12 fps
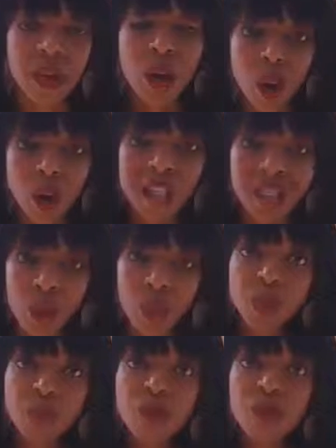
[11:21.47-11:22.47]
No, it's
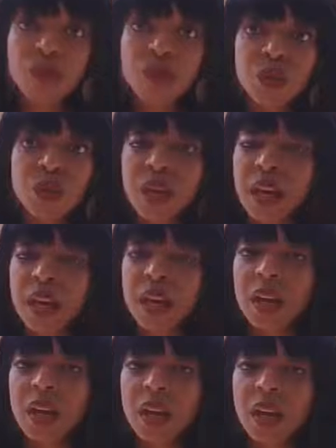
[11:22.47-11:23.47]
opportunity for you to
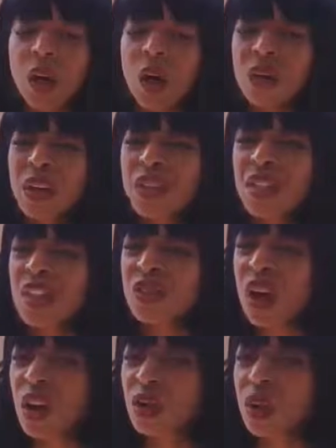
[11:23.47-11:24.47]
say, okay, things
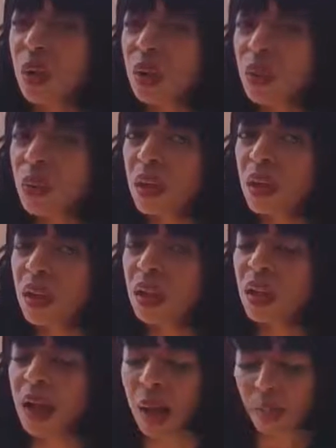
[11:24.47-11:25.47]
aren't going
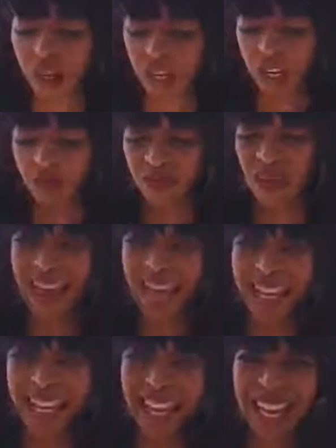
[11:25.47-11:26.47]
well, but if
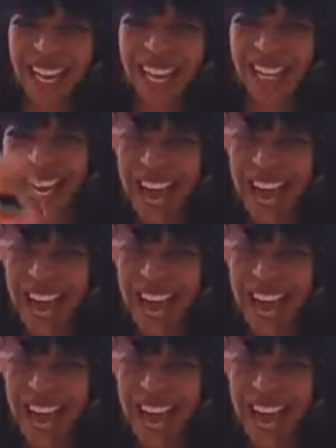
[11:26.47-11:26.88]
I can